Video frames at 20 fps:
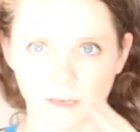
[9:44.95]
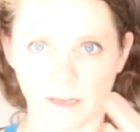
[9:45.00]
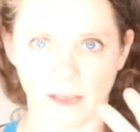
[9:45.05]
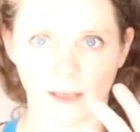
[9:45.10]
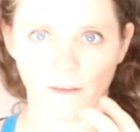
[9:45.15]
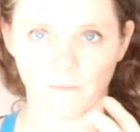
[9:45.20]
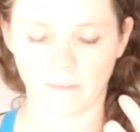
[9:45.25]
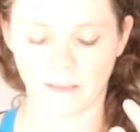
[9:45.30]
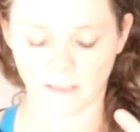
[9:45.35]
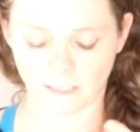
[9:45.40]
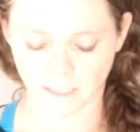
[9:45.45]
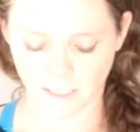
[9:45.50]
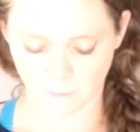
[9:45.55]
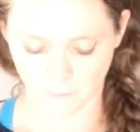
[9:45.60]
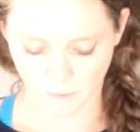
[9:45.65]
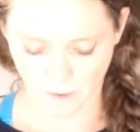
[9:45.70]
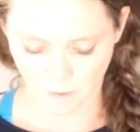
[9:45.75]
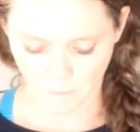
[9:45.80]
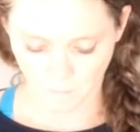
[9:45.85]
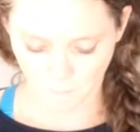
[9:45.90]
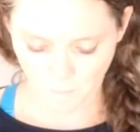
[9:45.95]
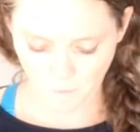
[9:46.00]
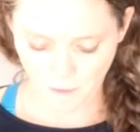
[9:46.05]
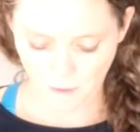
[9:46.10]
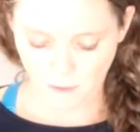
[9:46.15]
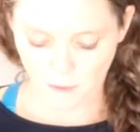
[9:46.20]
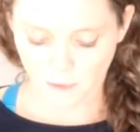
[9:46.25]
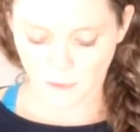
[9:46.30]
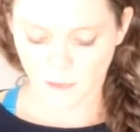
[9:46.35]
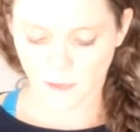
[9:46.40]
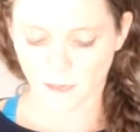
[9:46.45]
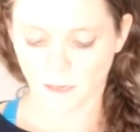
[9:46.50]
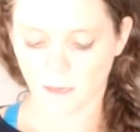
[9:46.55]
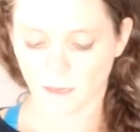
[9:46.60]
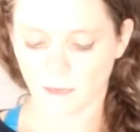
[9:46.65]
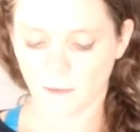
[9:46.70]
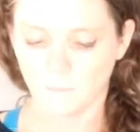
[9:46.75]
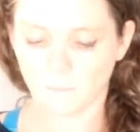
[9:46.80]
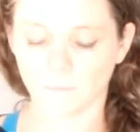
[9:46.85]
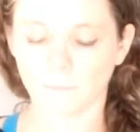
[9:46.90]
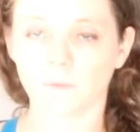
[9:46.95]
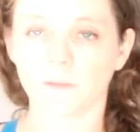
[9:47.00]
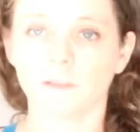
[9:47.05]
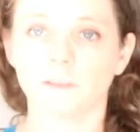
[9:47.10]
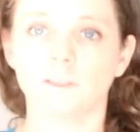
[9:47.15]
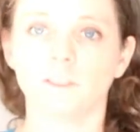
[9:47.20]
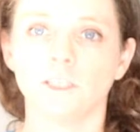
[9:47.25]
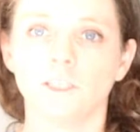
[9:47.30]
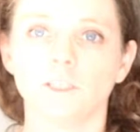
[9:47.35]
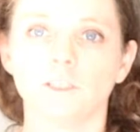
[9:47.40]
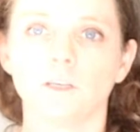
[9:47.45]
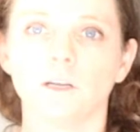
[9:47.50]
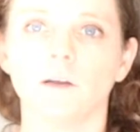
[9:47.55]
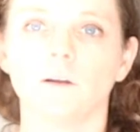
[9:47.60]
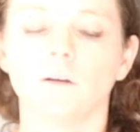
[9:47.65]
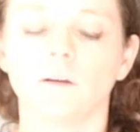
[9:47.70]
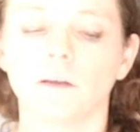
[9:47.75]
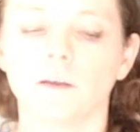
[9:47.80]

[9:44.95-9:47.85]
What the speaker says: wanted to have that smell. Tea tree